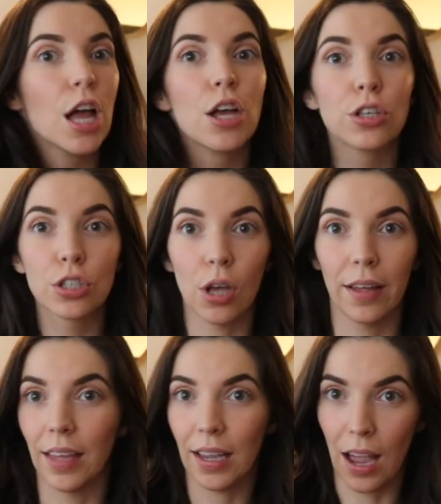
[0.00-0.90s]
So,
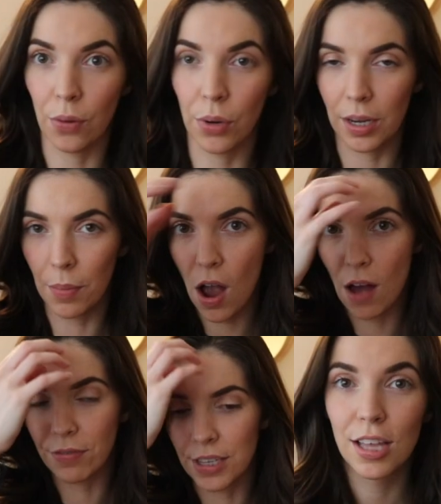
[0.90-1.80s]
and like I work in my
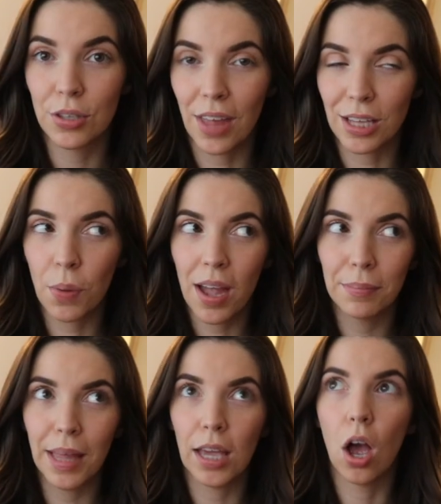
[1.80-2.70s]
office. So that's why
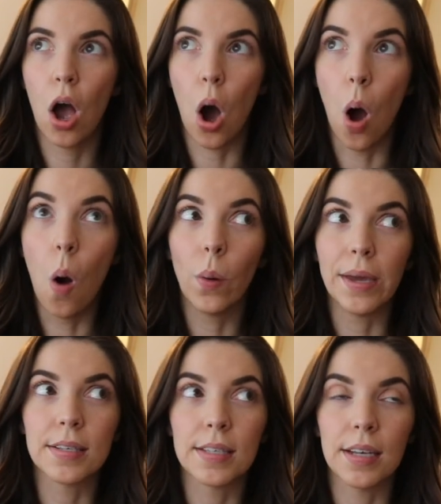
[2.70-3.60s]
I'm like
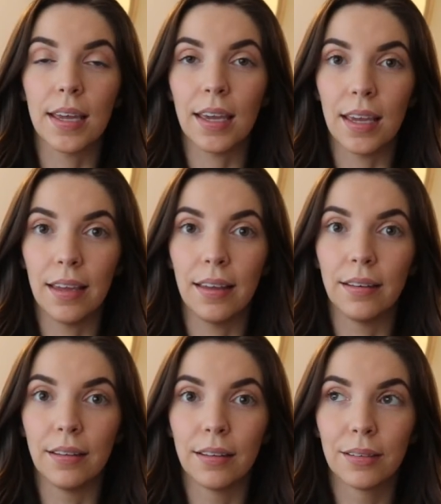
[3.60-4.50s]
always sitting
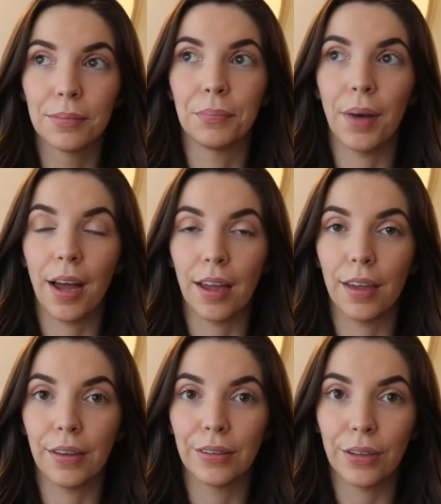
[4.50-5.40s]
in
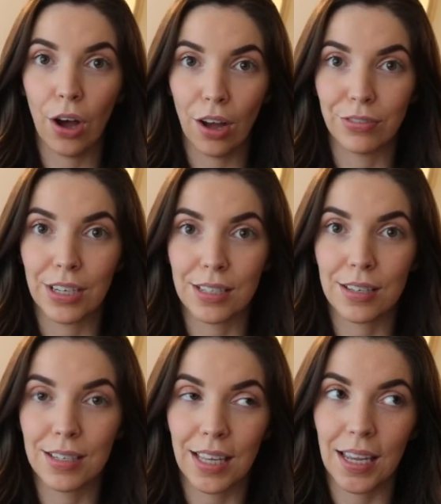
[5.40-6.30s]
my office,
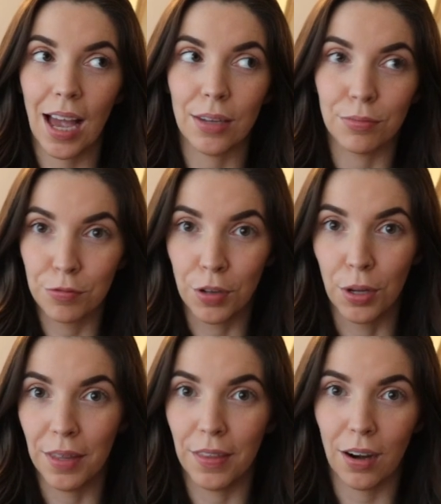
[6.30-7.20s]
because like I
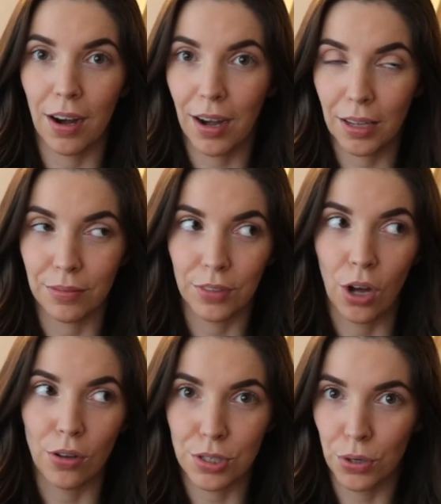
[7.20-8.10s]
film in there and I
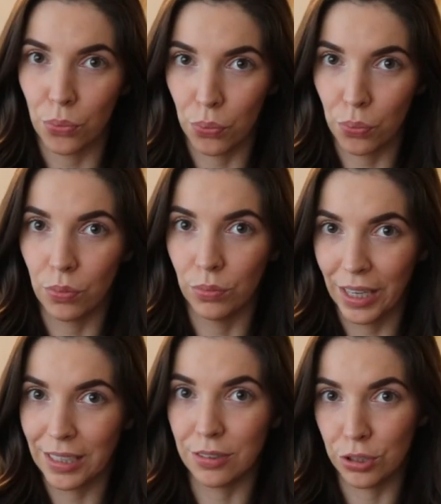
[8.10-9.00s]
also
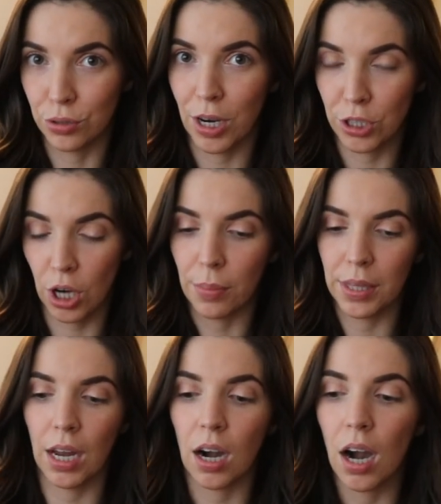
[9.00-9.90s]
like do my job
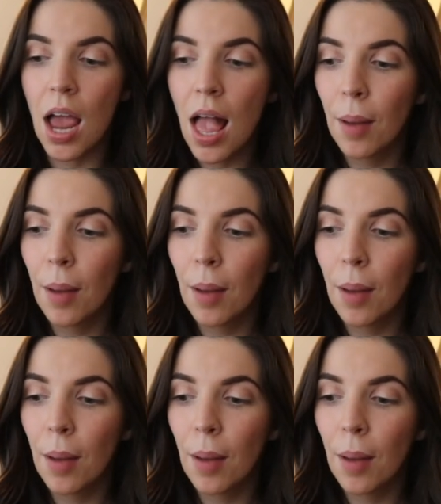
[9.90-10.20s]
in there.